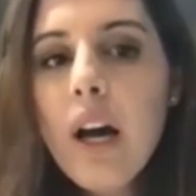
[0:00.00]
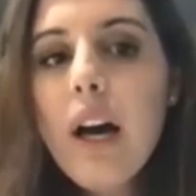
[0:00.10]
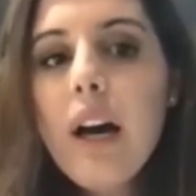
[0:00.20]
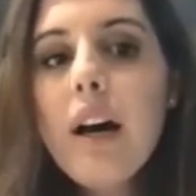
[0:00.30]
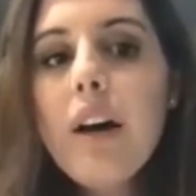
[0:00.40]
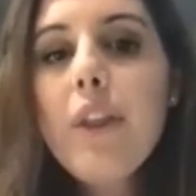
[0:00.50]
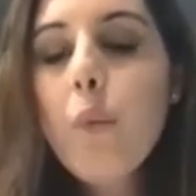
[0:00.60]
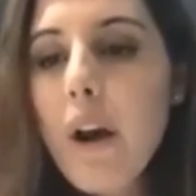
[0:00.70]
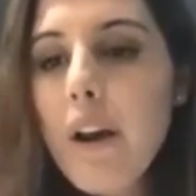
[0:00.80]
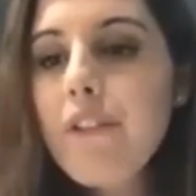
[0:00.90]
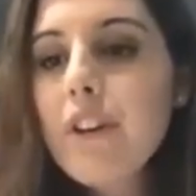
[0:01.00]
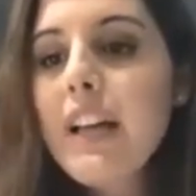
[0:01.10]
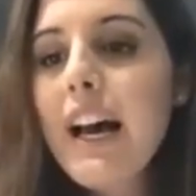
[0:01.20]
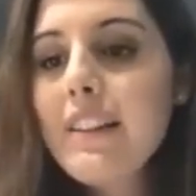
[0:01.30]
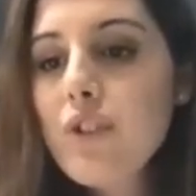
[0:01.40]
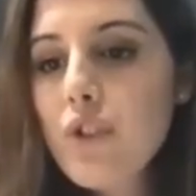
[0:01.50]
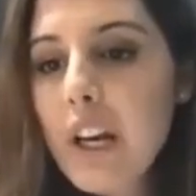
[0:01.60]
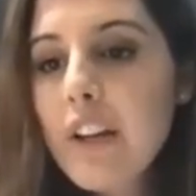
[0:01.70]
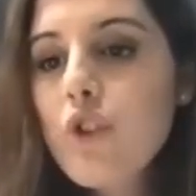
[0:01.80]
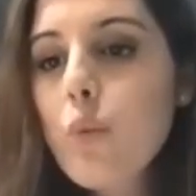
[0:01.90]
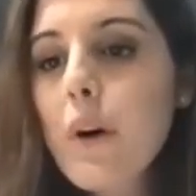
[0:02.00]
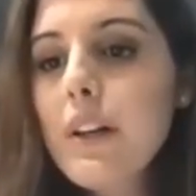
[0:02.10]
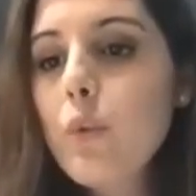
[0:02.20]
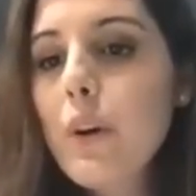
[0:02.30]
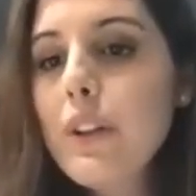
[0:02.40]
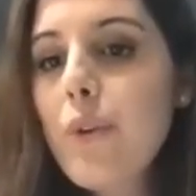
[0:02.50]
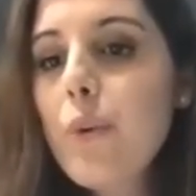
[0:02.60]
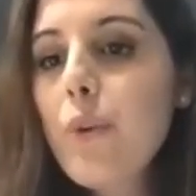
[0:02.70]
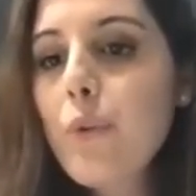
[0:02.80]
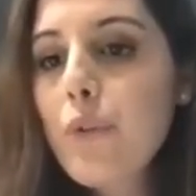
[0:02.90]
the wavefront has changed when it went through